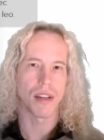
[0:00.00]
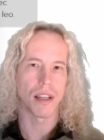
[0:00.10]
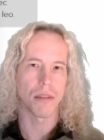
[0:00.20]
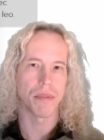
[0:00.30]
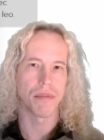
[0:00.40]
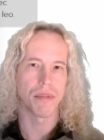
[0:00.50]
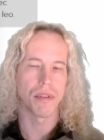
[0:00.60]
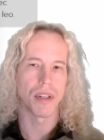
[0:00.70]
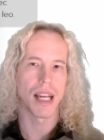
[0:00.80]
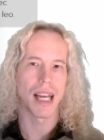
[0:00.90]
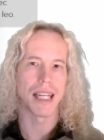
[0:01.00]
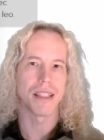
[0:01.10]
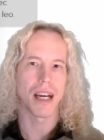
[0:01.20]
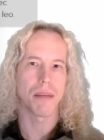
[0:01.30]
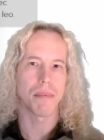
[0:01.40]
like before and
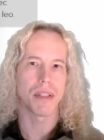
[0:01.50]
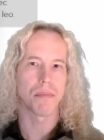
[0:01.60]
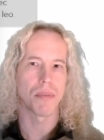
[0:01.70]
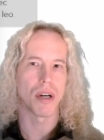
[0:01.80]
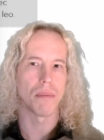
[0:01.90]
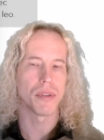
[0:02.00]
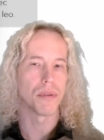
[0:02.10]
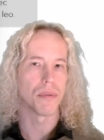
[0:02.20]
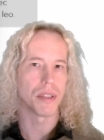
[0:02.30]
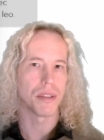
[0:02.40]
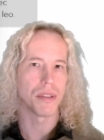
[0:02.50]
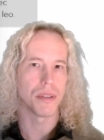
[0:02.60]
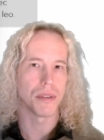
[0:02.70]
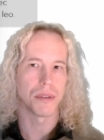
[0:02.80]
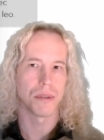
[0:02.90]
type in the prompt you want to
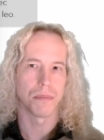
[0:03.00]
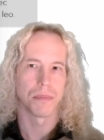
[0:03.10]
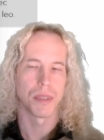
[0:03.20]
use.